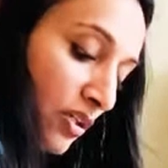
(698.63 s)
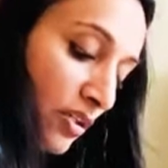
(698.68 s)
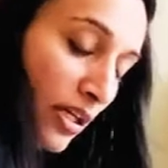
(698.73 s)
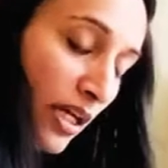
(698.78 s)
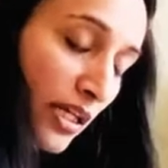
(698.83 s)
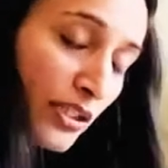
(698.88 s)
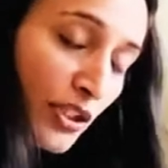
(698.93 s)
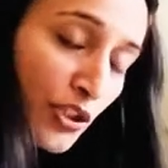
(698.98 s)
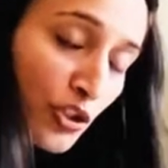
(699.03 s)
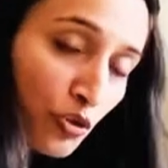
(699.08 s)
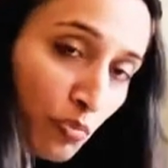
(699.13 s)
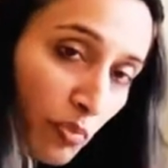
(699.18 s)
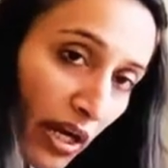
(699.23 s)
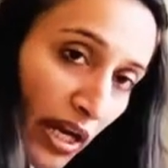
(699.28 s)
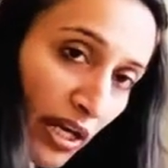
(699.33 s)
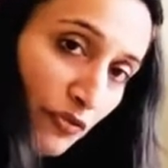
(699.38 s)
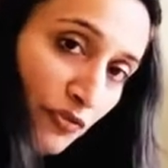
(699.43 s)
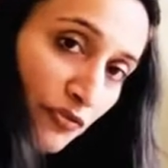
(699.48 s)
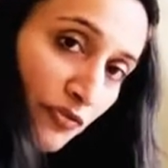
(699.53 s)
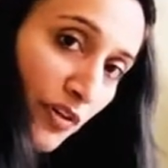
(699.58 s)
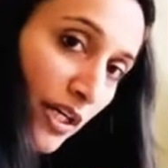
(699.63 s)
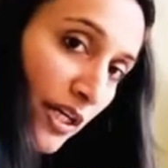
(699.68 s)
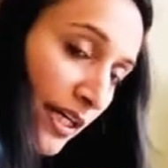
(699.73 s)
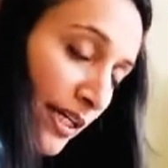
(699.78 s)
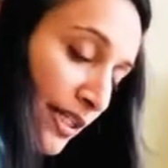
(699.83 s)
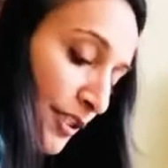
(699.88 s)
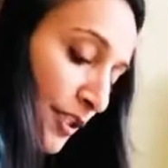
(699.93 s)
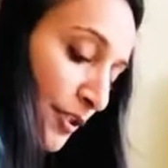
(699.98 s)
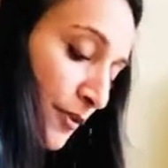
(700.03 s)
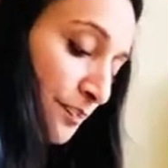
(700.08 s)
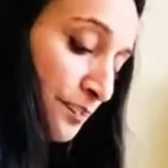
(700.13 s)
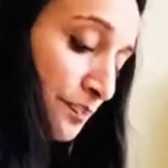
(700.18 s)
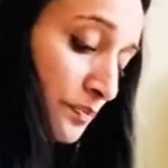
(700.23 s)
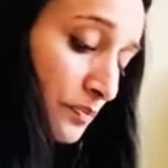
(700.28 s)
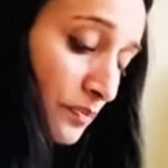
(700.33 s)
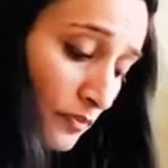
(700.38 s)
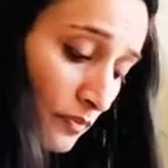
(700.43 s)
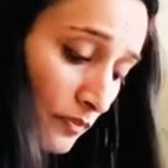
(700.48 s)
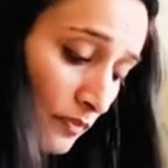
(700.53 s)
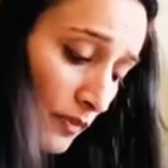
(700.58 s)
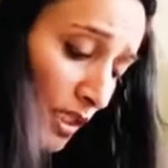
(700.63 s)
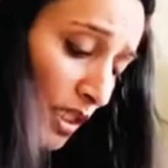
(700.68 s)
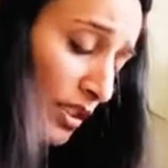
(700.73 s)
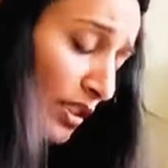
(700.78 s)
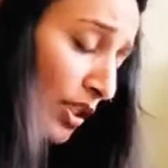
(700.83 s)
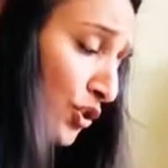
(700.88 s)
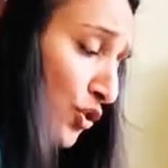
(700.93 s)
And then you might find that